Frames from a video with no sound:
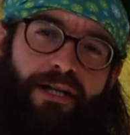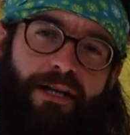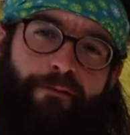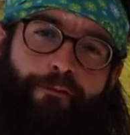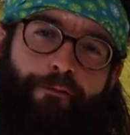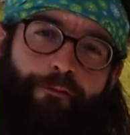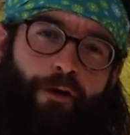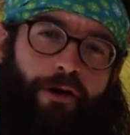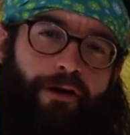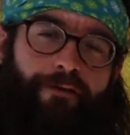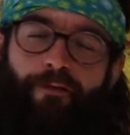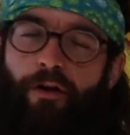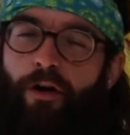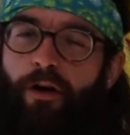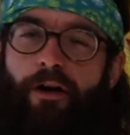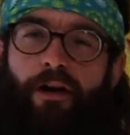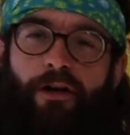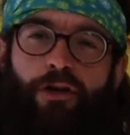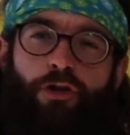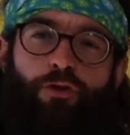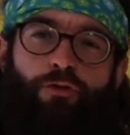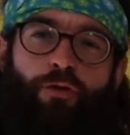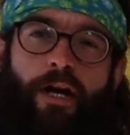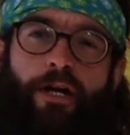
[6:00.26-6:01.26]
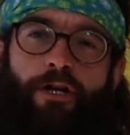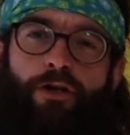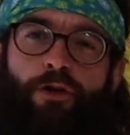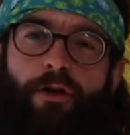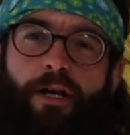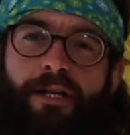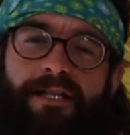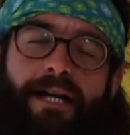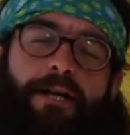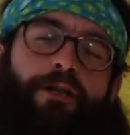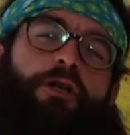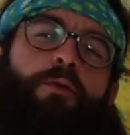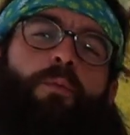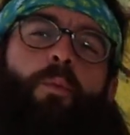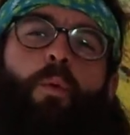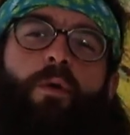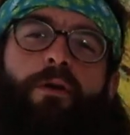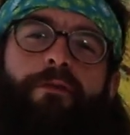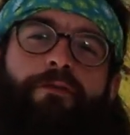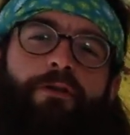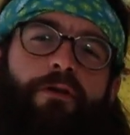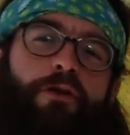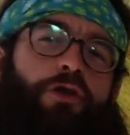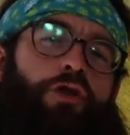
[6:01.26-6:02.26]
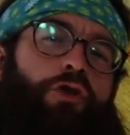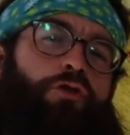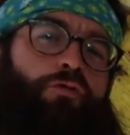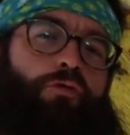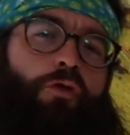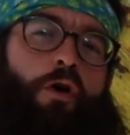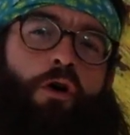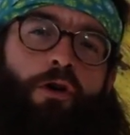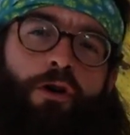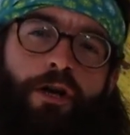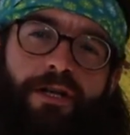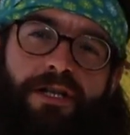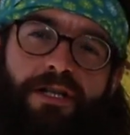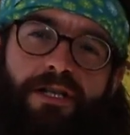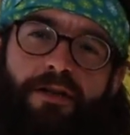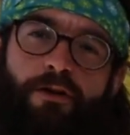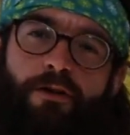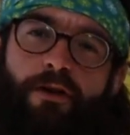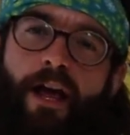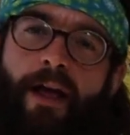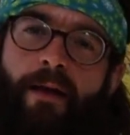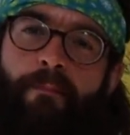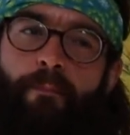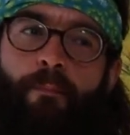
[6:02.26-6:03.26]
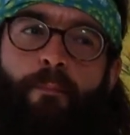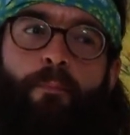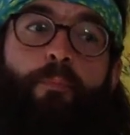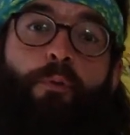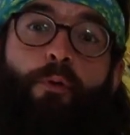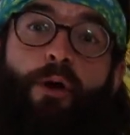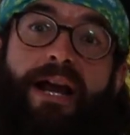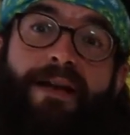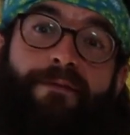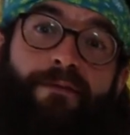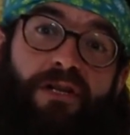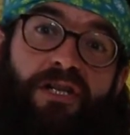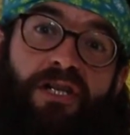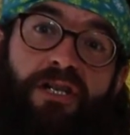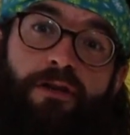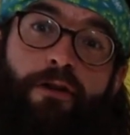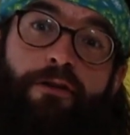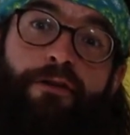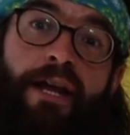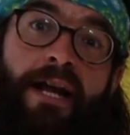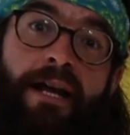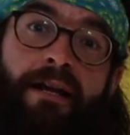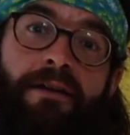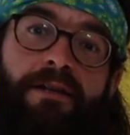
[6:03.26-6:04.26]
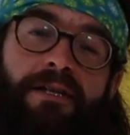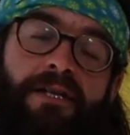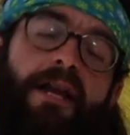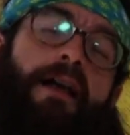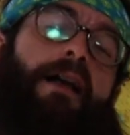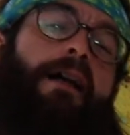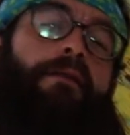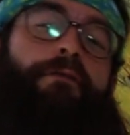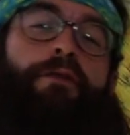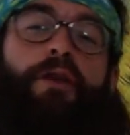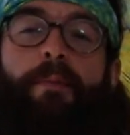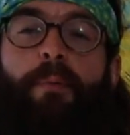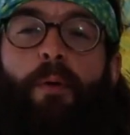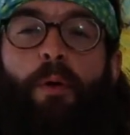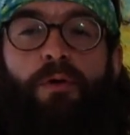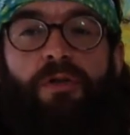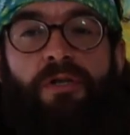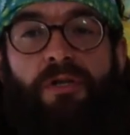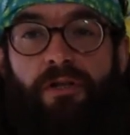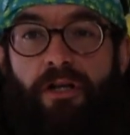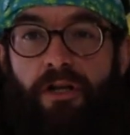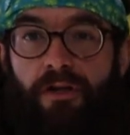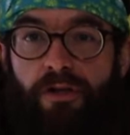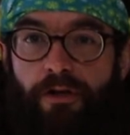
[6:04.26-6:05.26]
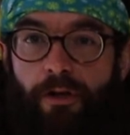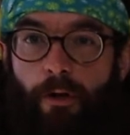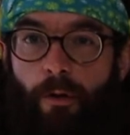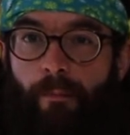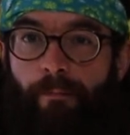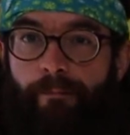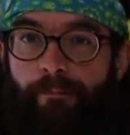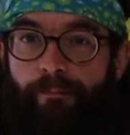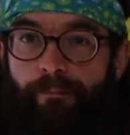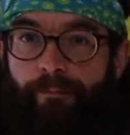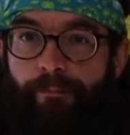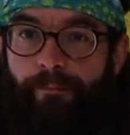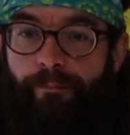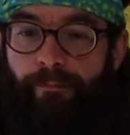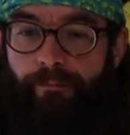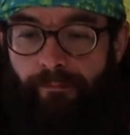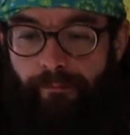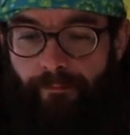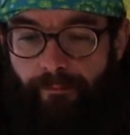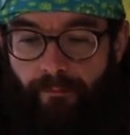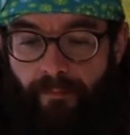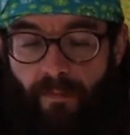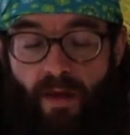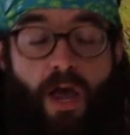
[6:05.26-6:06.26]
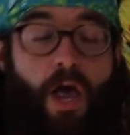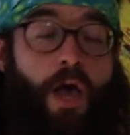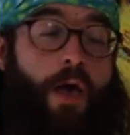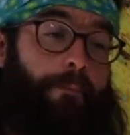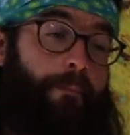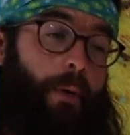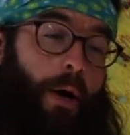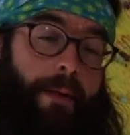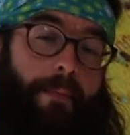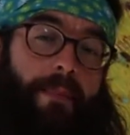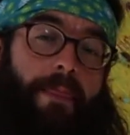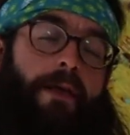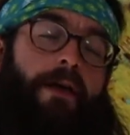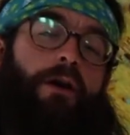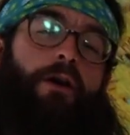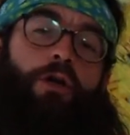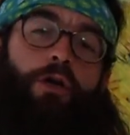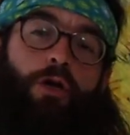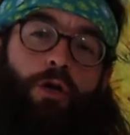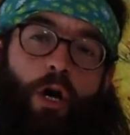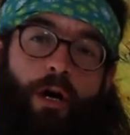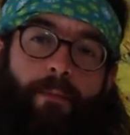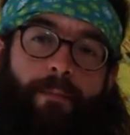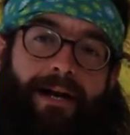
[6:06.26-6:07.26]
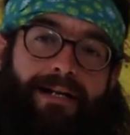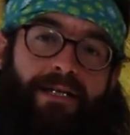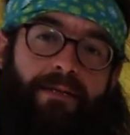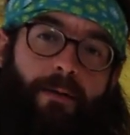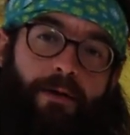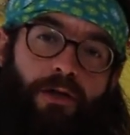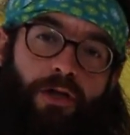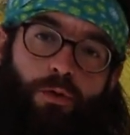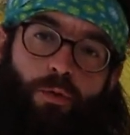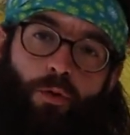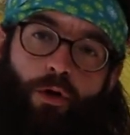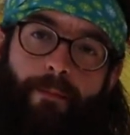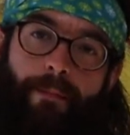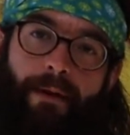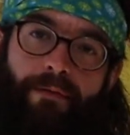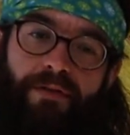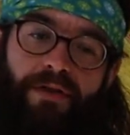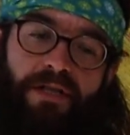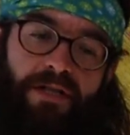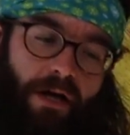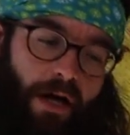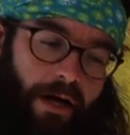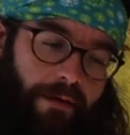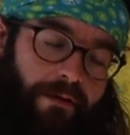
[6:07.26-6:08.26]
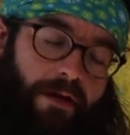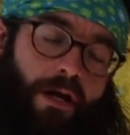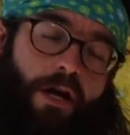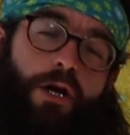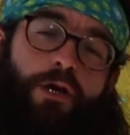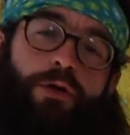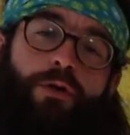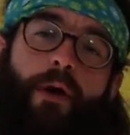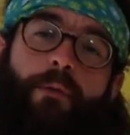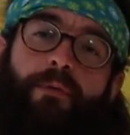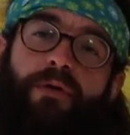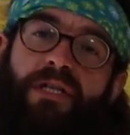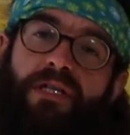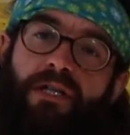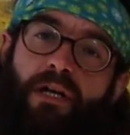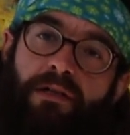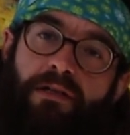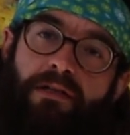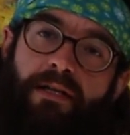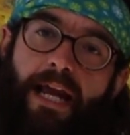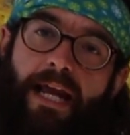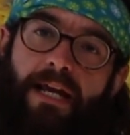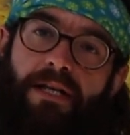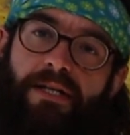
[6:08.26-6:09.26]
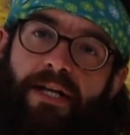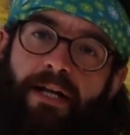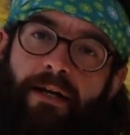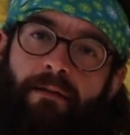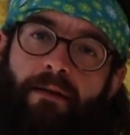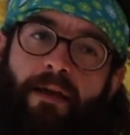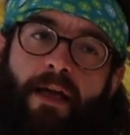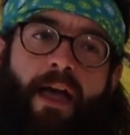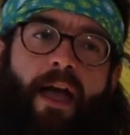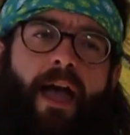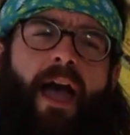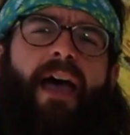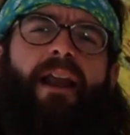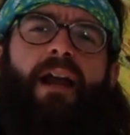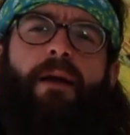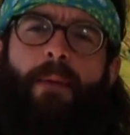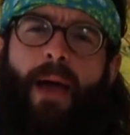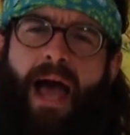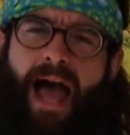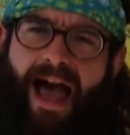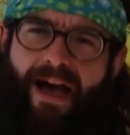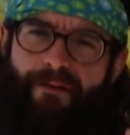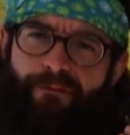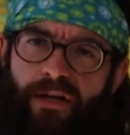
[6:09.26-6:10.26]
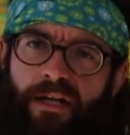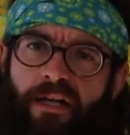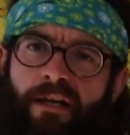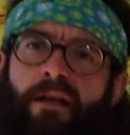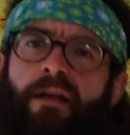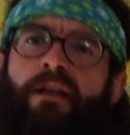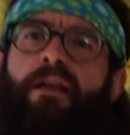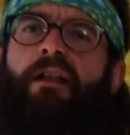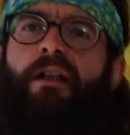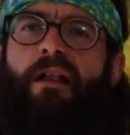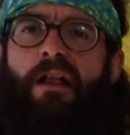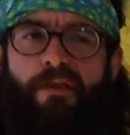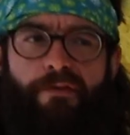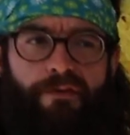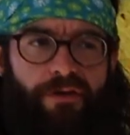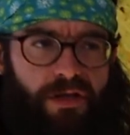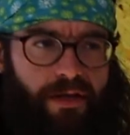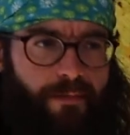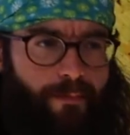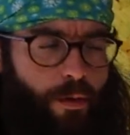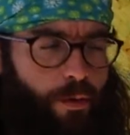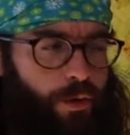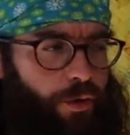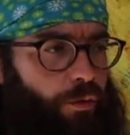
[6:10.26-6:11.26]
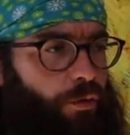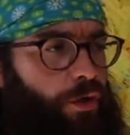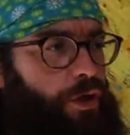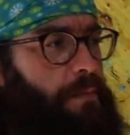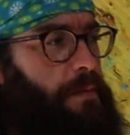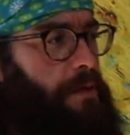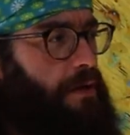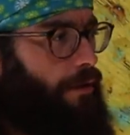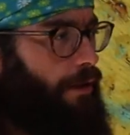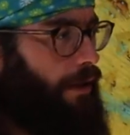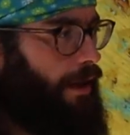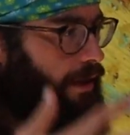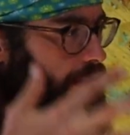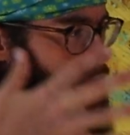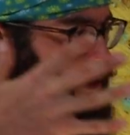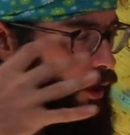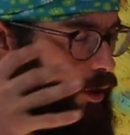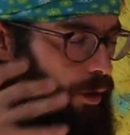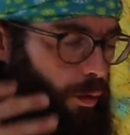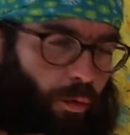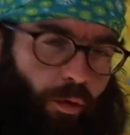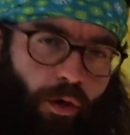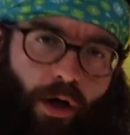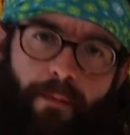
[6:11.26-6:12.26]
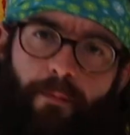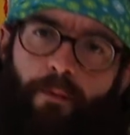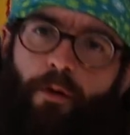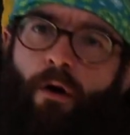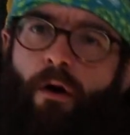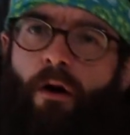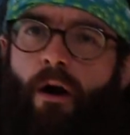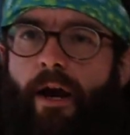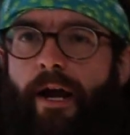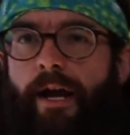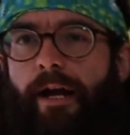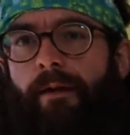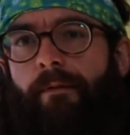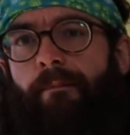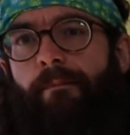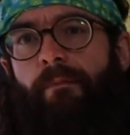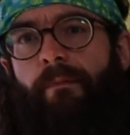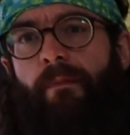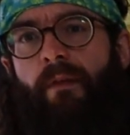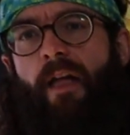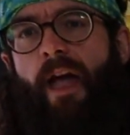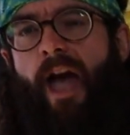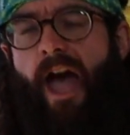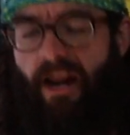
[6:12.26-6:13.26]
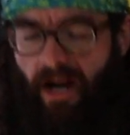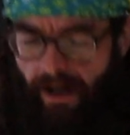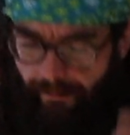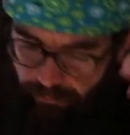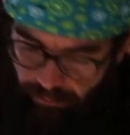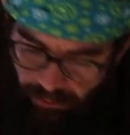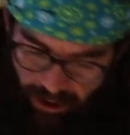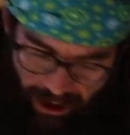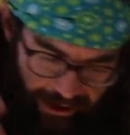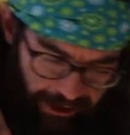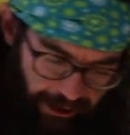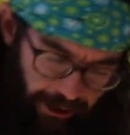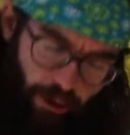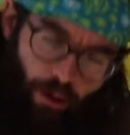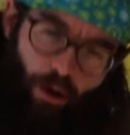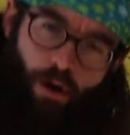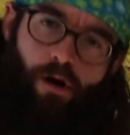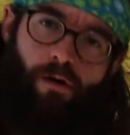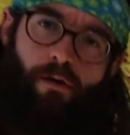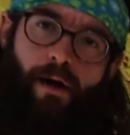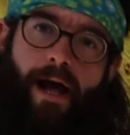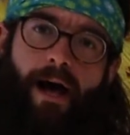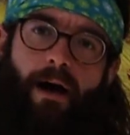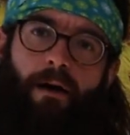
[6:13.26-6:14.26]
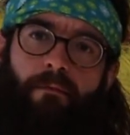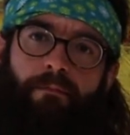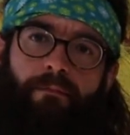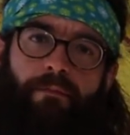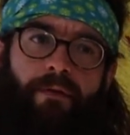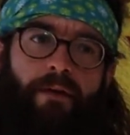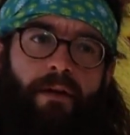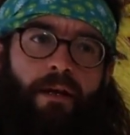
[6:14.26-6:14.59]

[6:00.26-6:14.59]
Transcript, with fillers: in front of a, a stranger is actually one of the strongest and, and bravest things that a person can do. But going back to my story about the sun. So I was sun gazing and I'm having this emotional experience where I'm crying and I'm letting it all out.